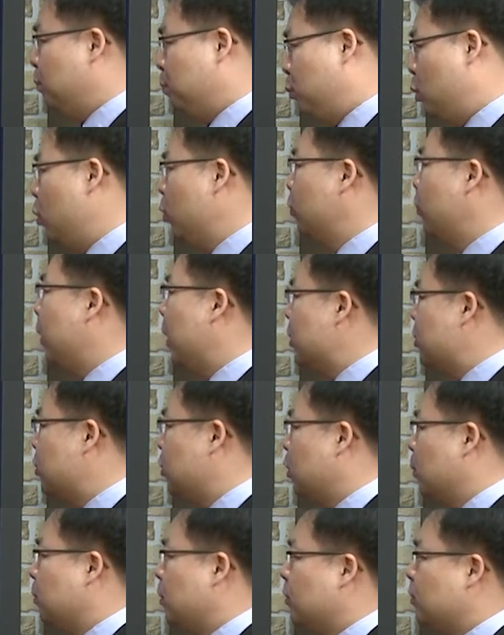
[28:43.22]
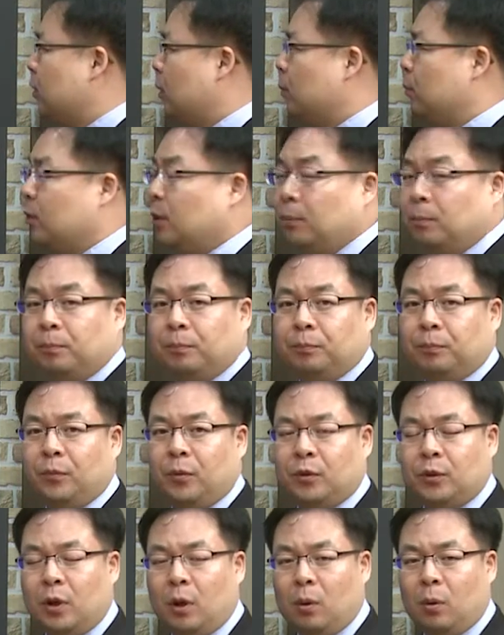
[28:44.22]
progression of the symptom?
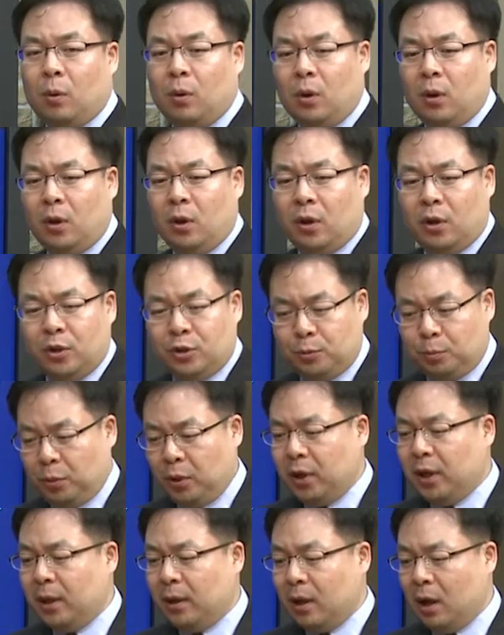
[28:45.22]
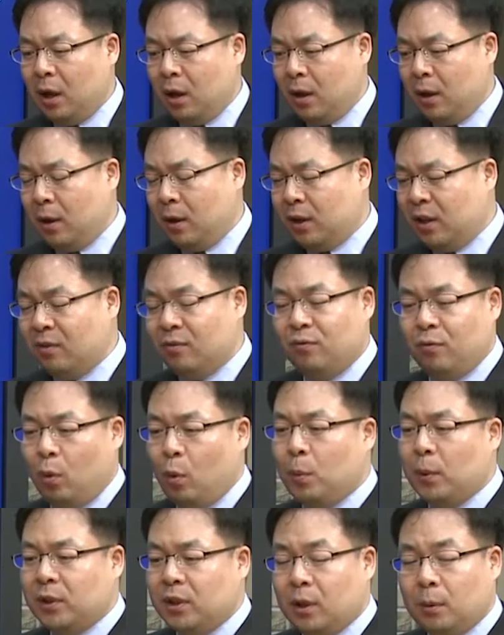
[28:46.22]
So it's pretty
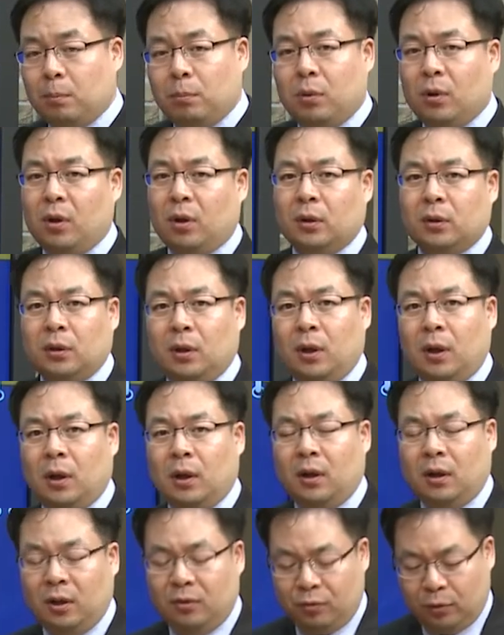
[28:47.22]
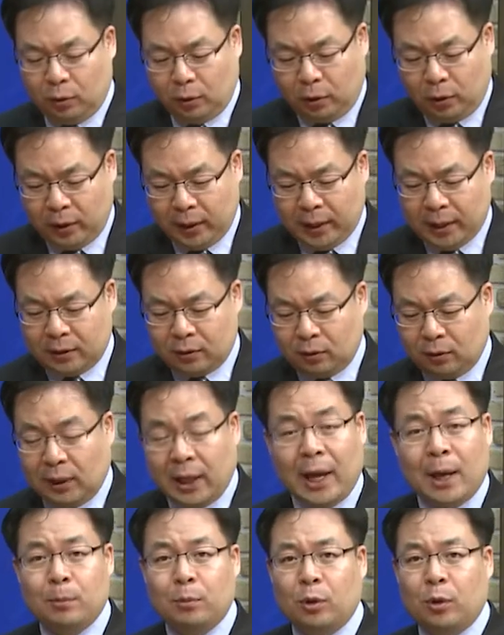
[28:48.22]
informative book. If you look at the
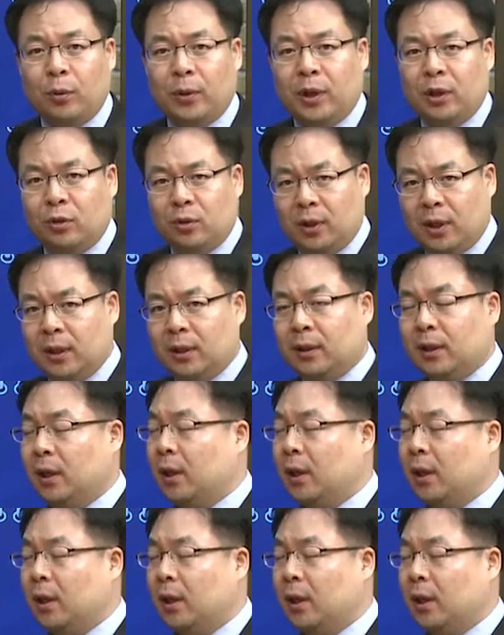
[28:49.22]
library, you can